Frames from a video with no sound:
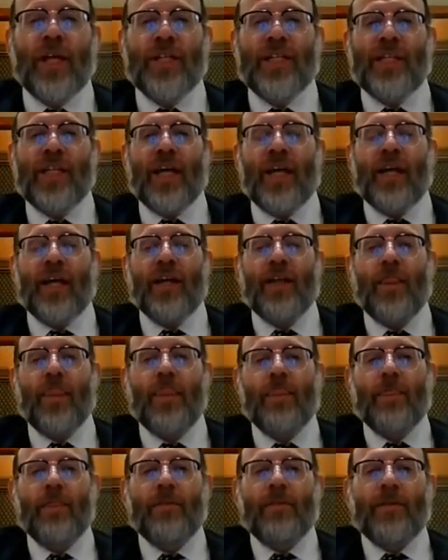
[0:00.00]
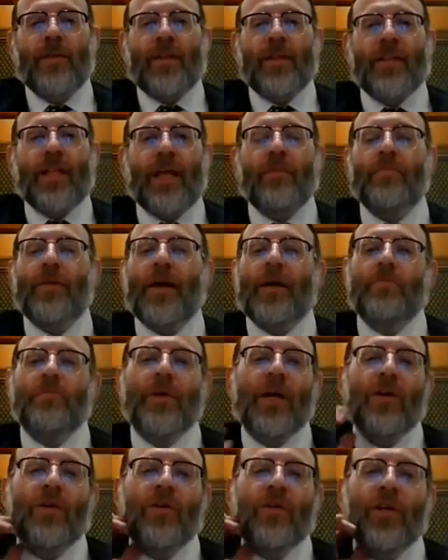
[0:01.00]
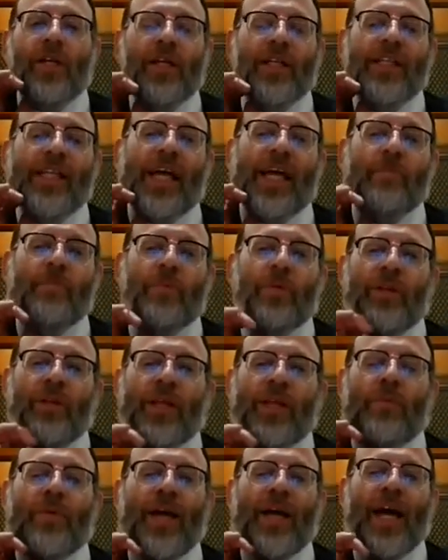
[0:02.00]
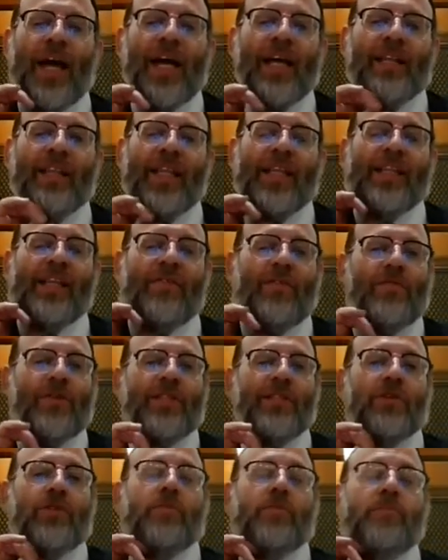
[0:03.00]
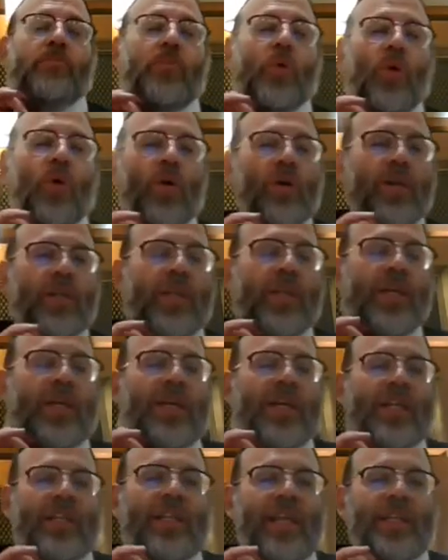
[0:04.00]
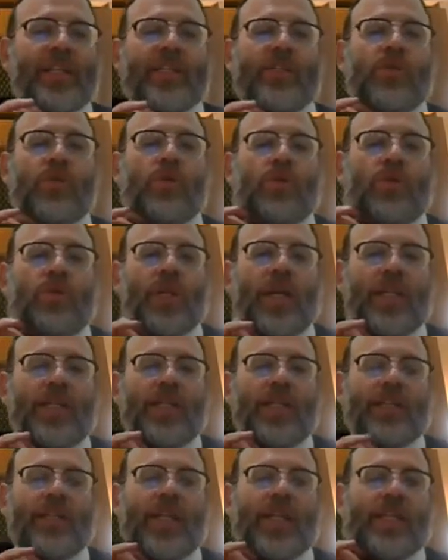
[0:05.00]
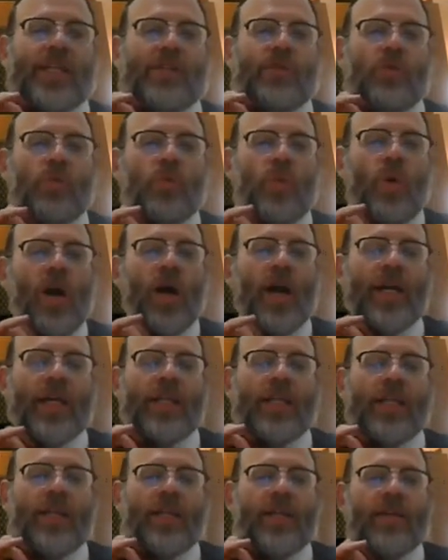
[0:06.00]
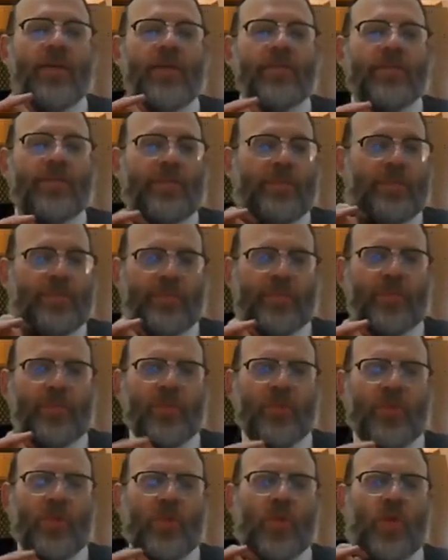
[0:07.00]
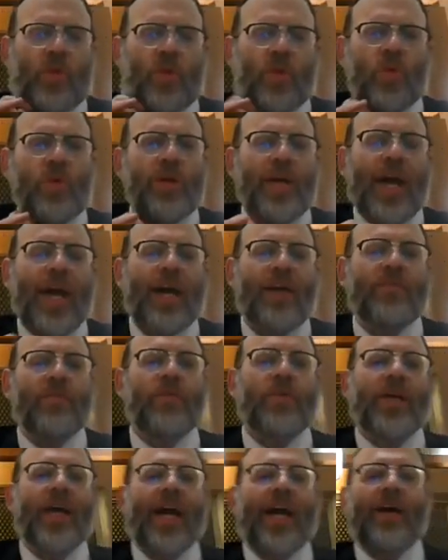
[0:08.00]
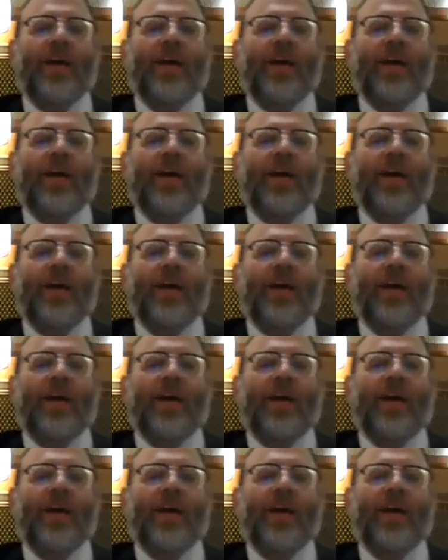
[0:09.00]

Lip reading: let's say, that might be a good example that we had. Let's say you have a certain board that's too wide, or you have